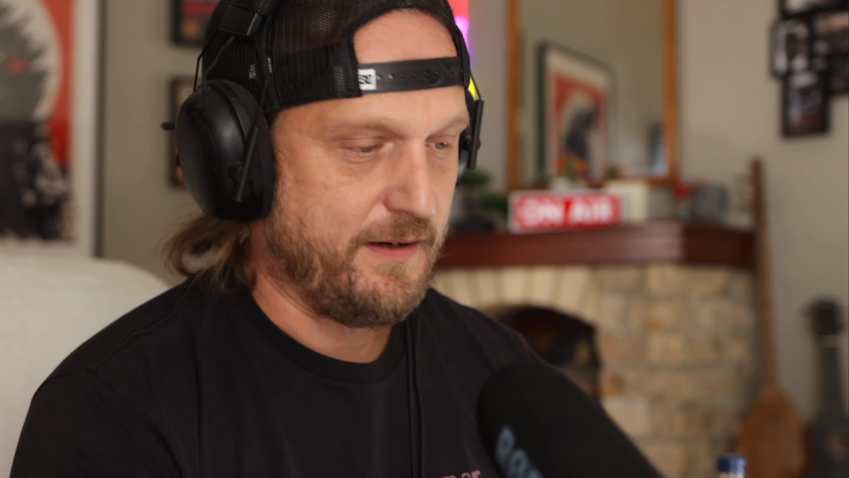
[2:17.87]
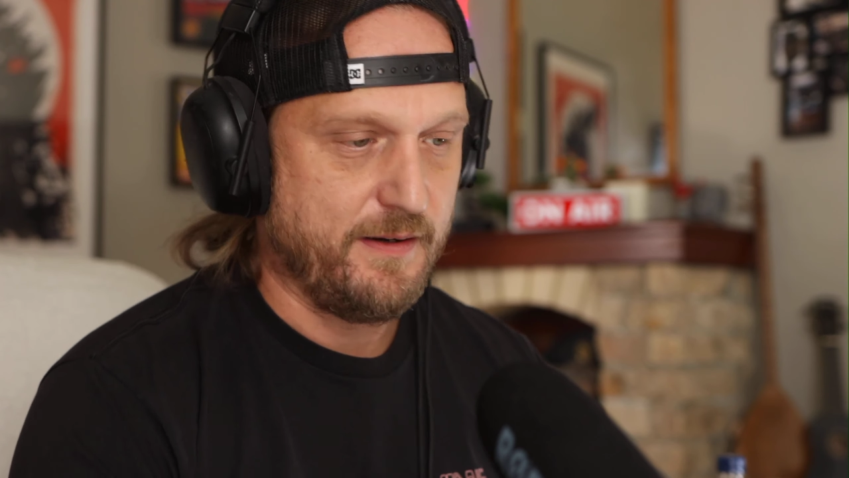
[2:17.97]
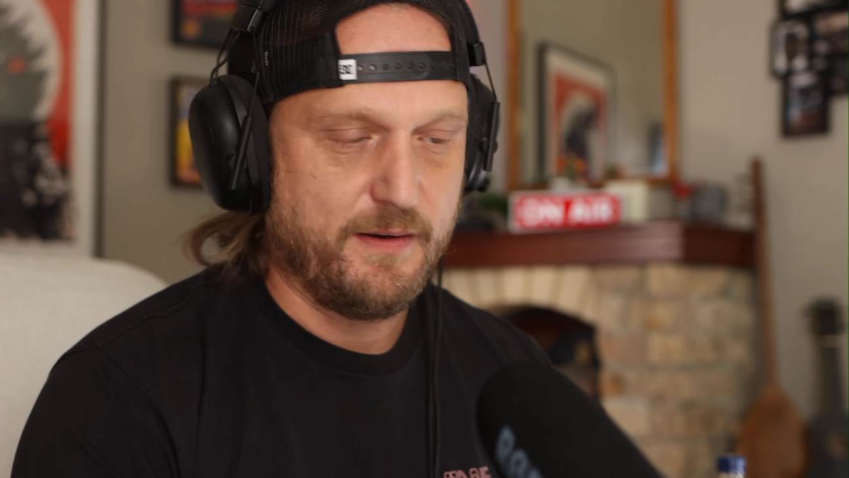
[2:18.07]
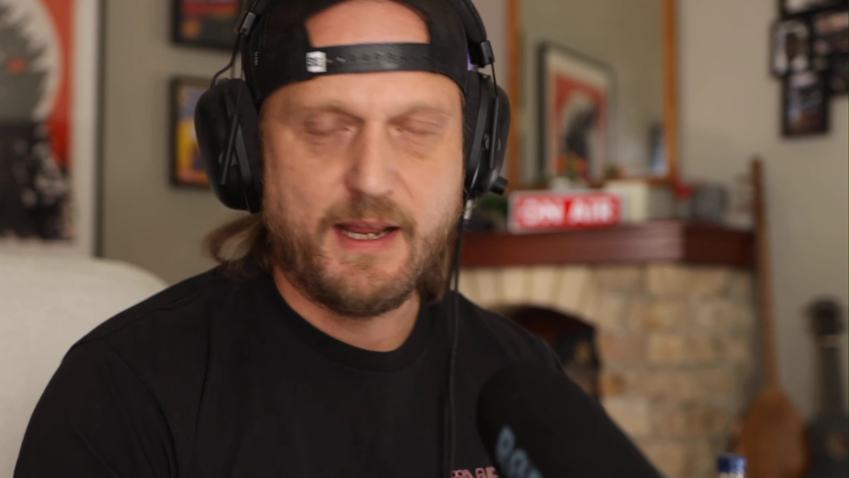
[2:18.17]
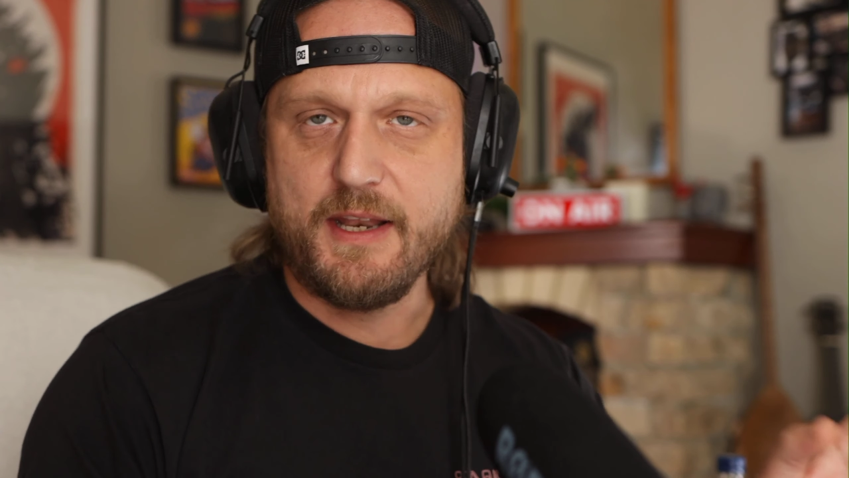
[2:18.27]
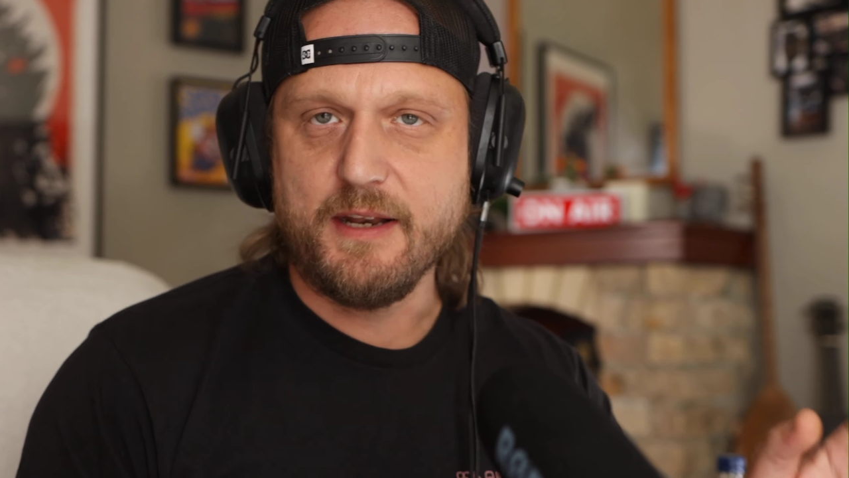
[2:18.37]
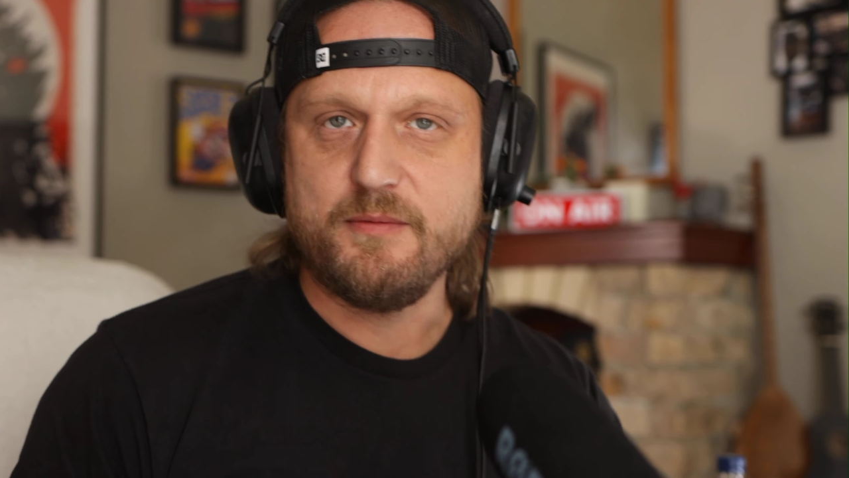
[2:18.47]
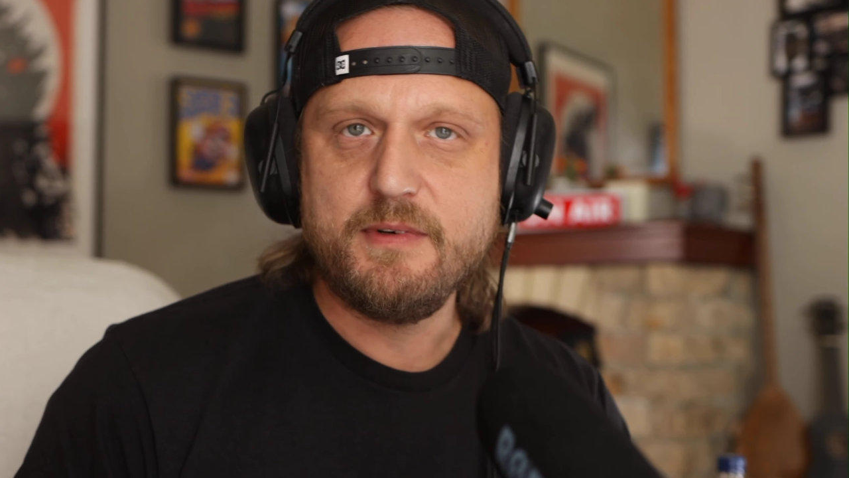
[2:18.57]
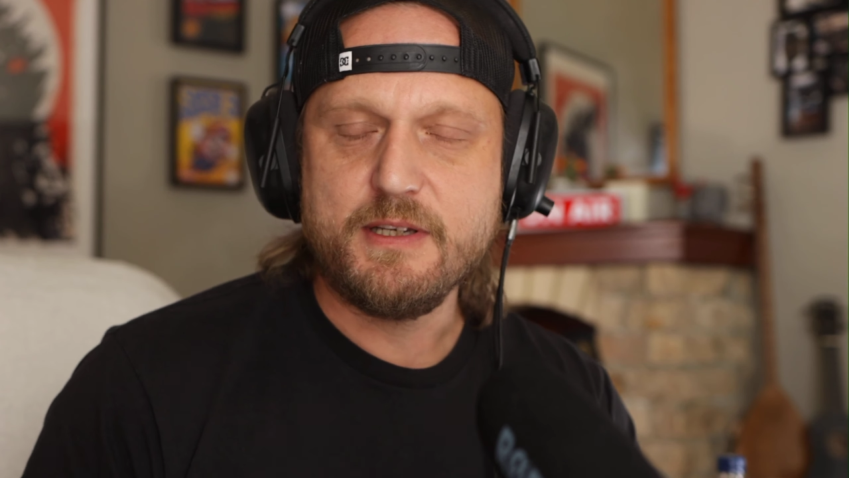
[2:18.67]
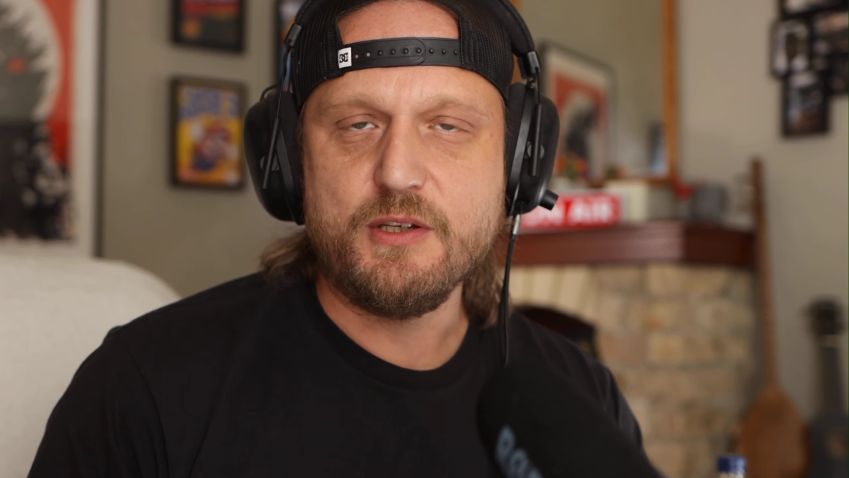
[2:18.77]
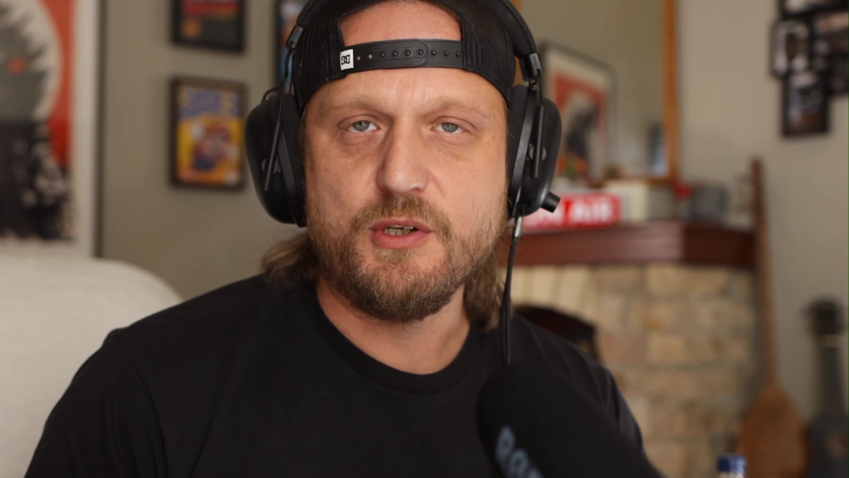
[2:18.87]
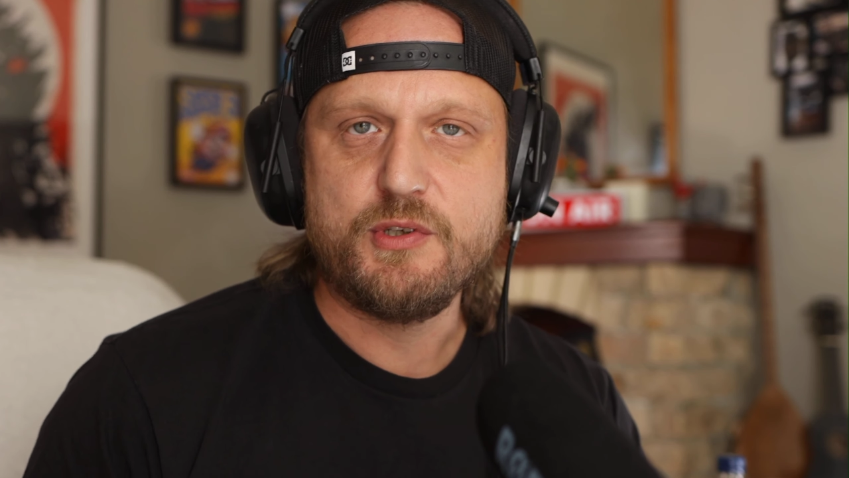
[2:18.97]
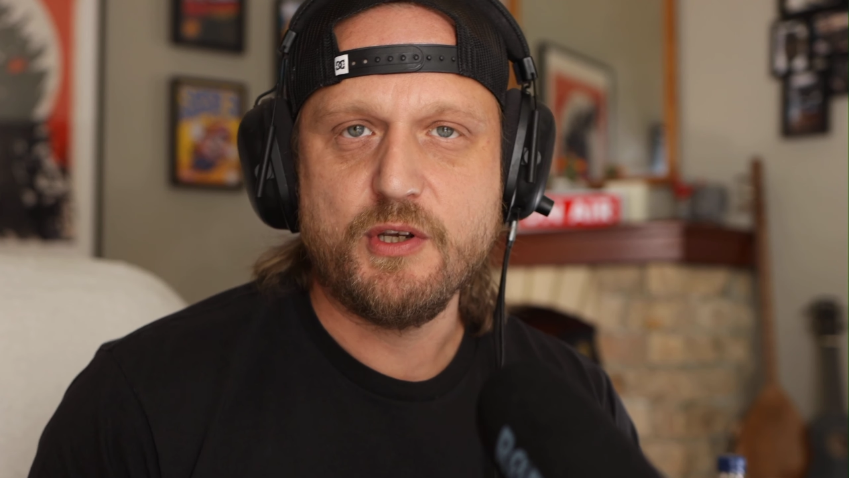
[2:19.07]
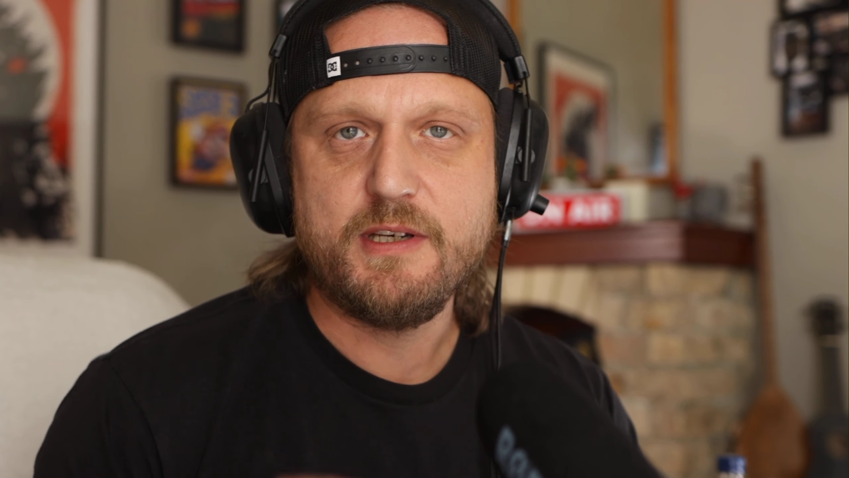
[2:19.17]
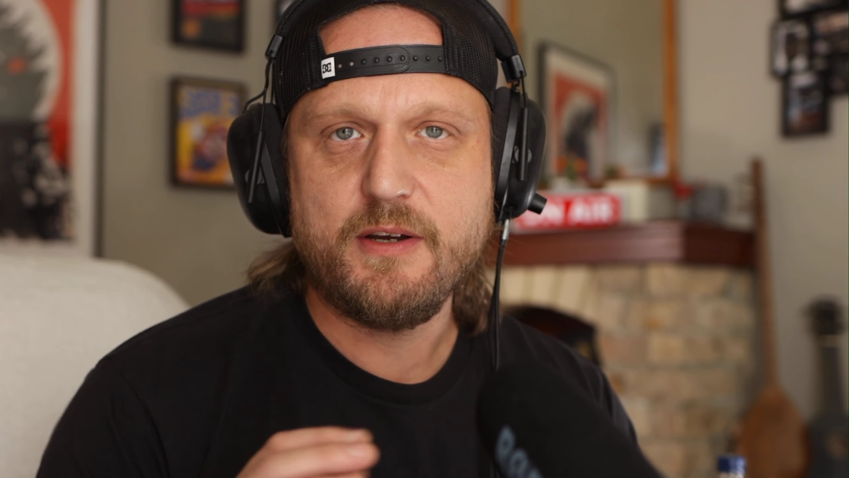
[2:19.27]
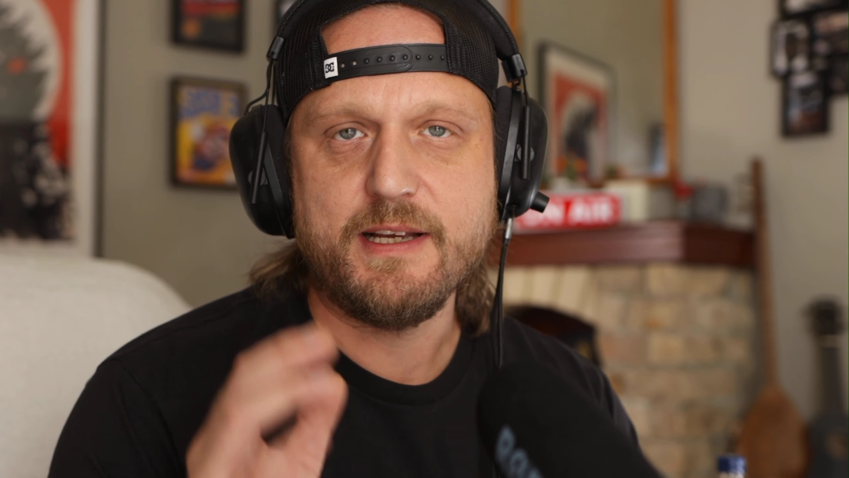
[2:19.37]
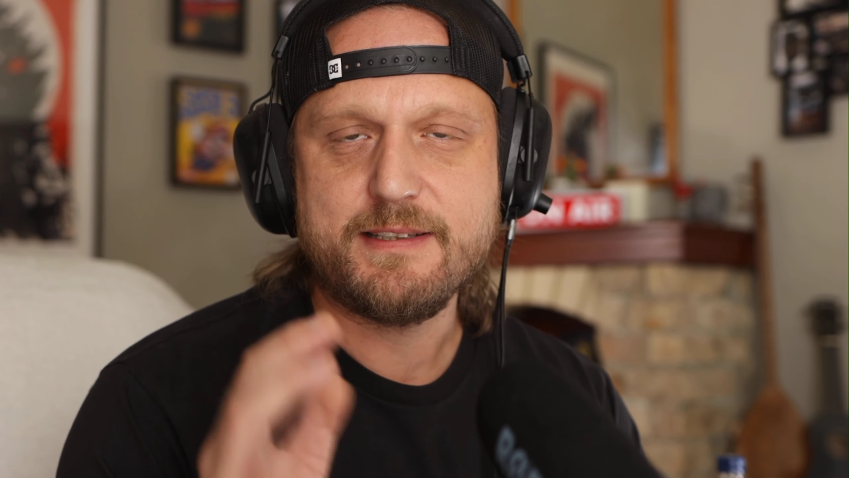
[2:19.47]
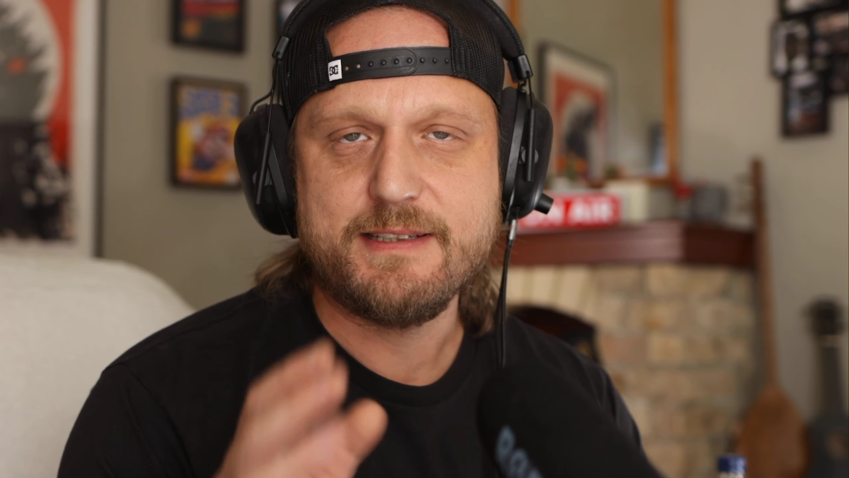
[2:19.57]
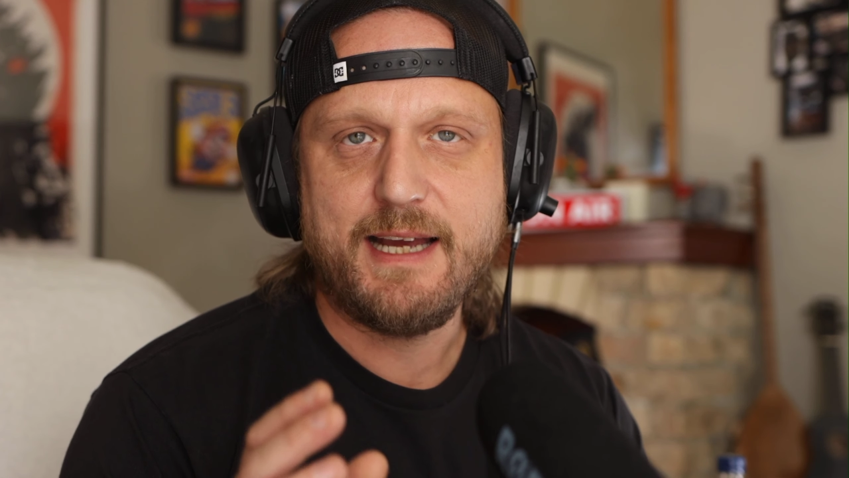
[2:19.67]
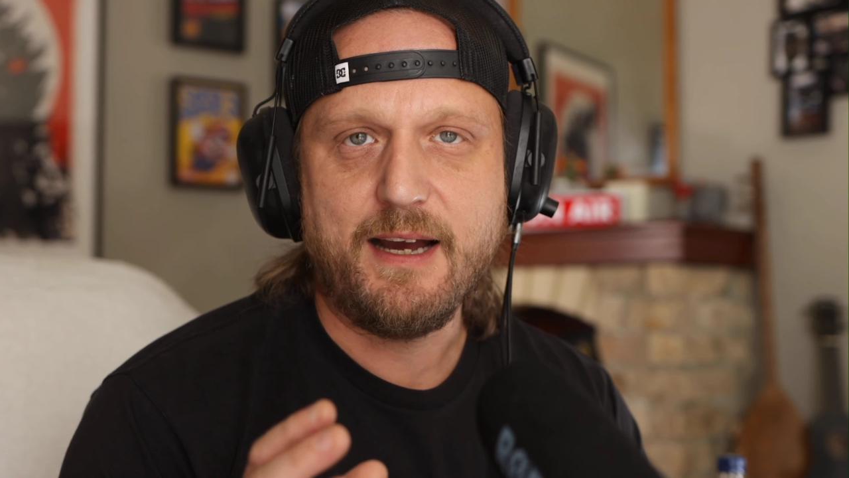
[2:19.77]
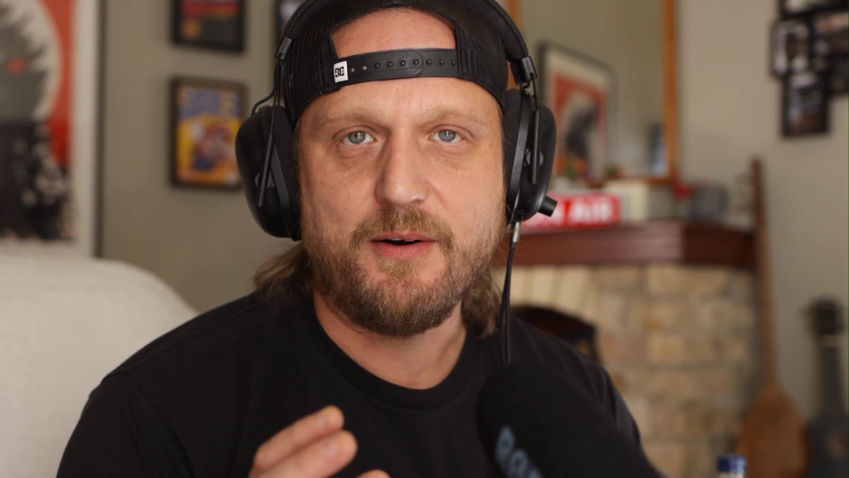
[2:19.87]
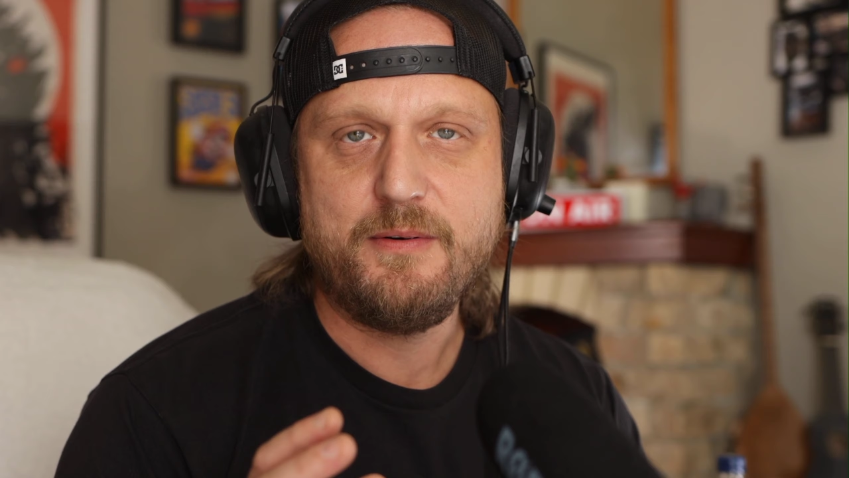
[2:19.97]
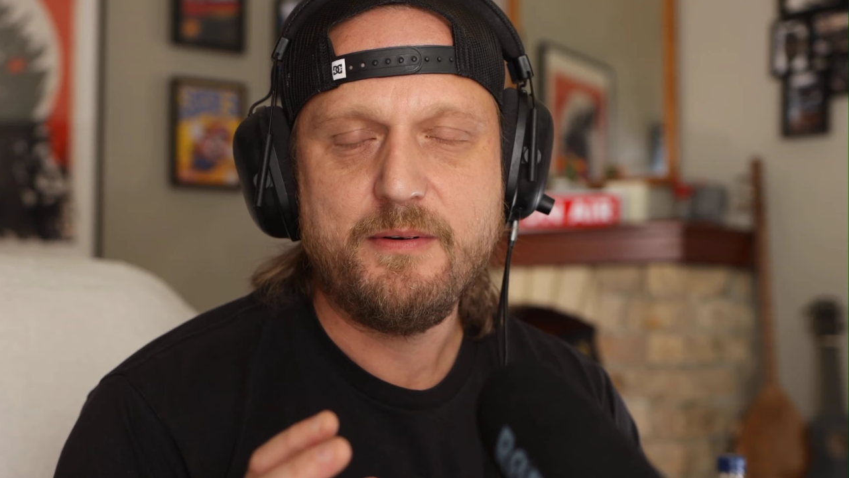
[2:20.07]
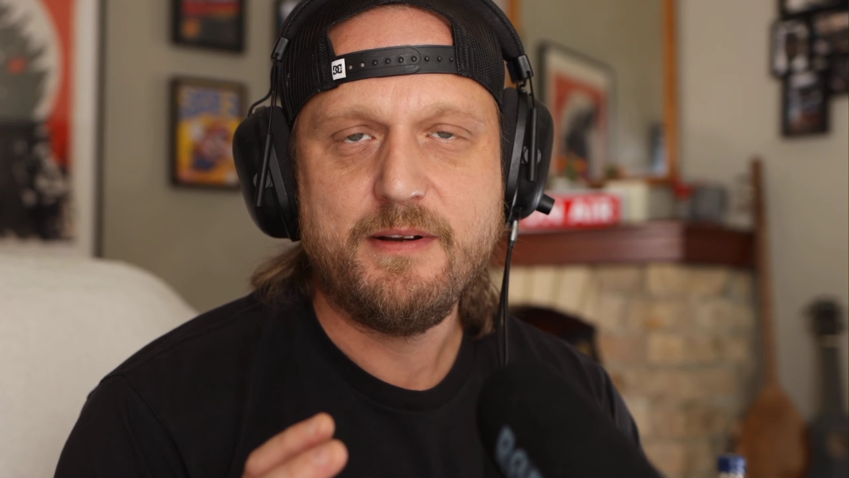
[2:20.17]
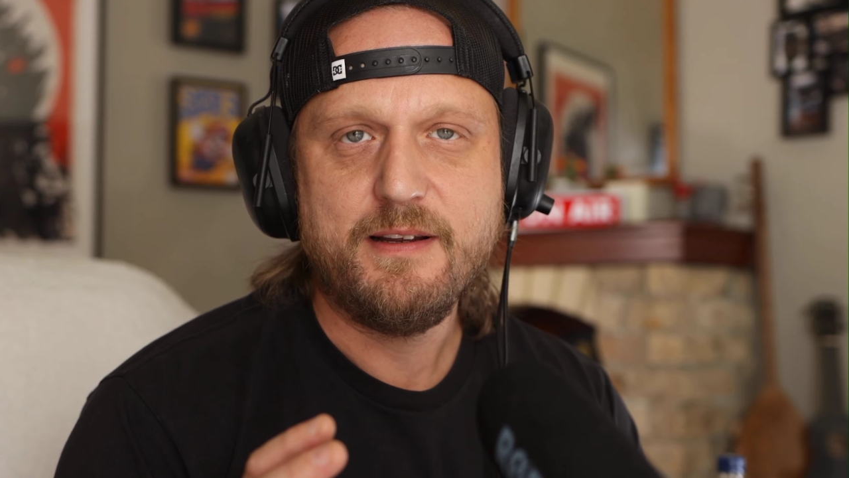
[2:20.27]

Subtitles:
Now then, you should notice now